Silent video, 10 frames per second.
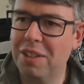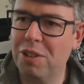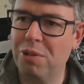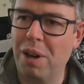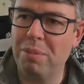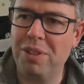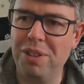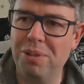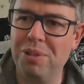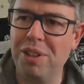corrupt
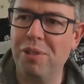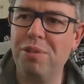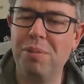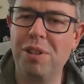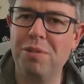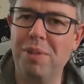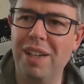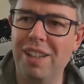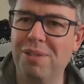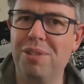the audio from one of my
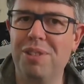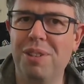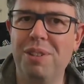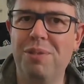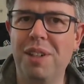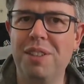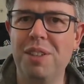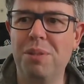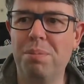other audio interfaces